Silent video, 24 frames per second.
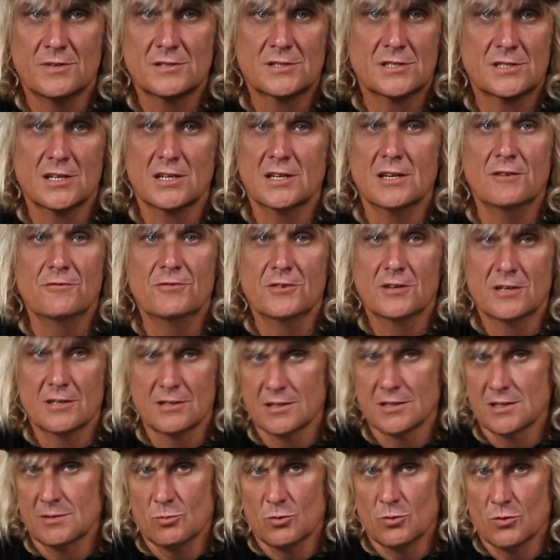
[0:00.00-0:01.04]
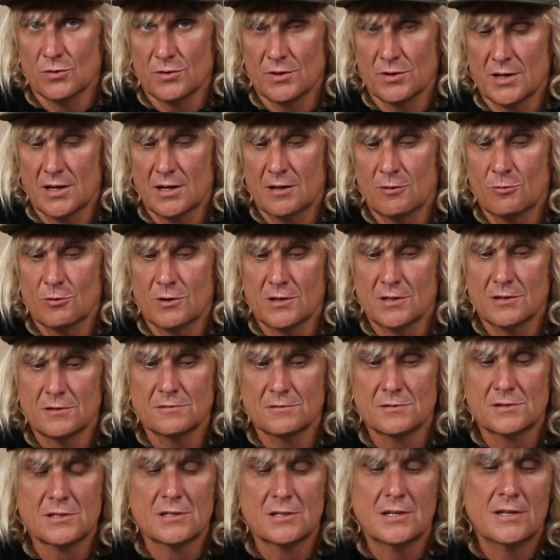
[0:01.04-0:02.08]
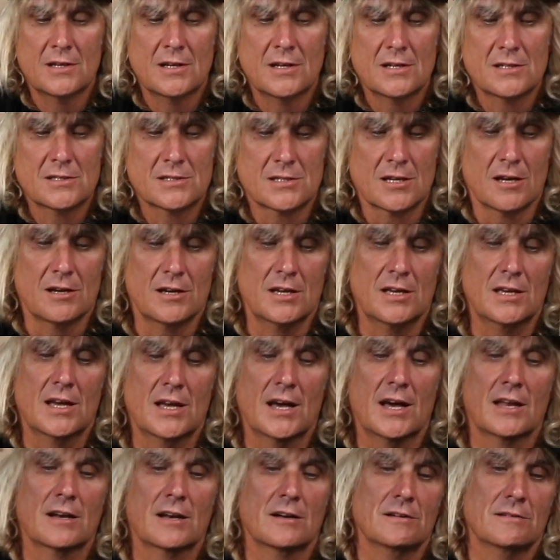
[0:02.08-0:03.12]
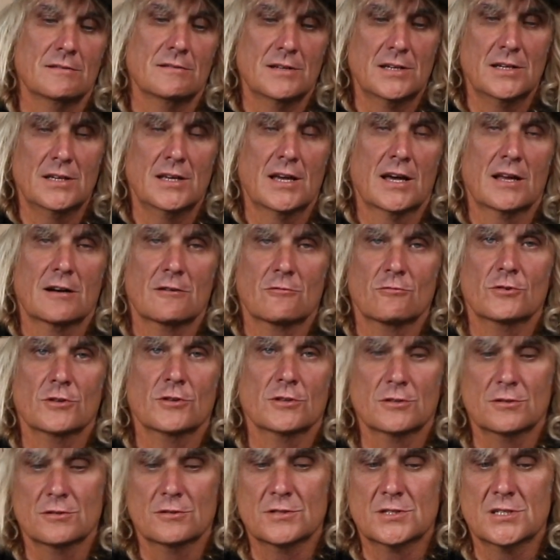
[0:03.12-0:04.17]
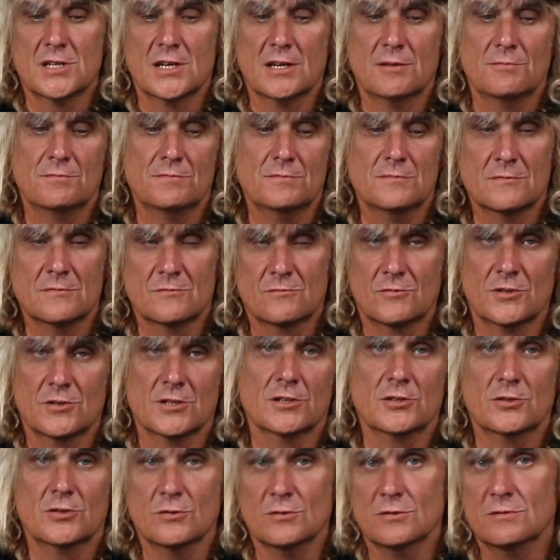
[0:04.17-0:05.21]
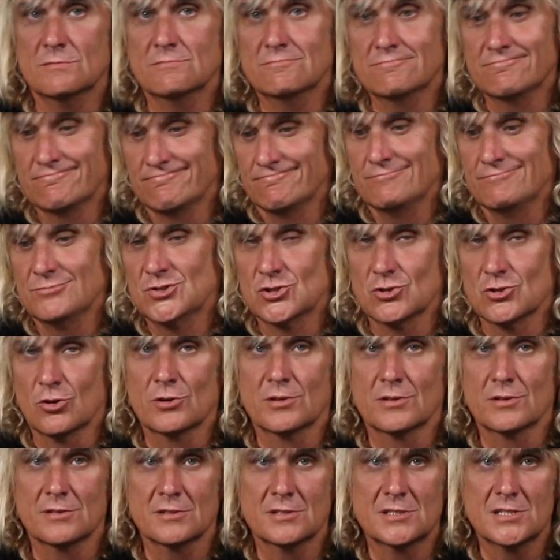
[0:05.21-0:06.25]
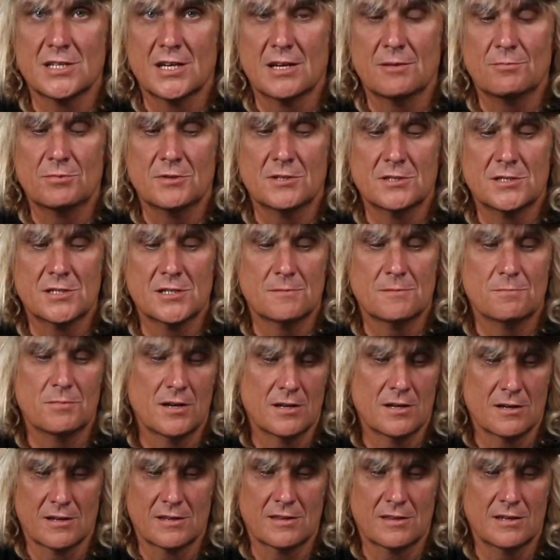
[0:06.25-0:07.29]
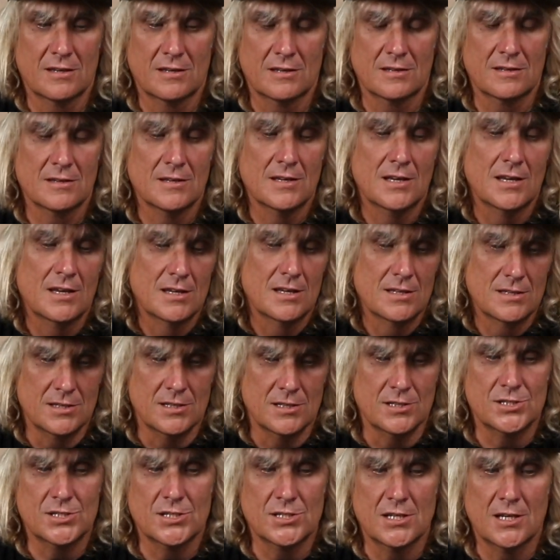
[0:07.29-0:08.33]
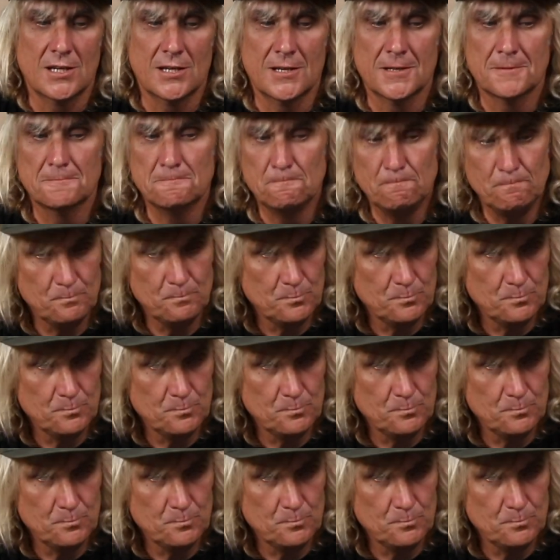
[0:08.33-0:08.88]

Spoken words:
significantly more than anyone else. So he had a really good shot at the championship, and I think this year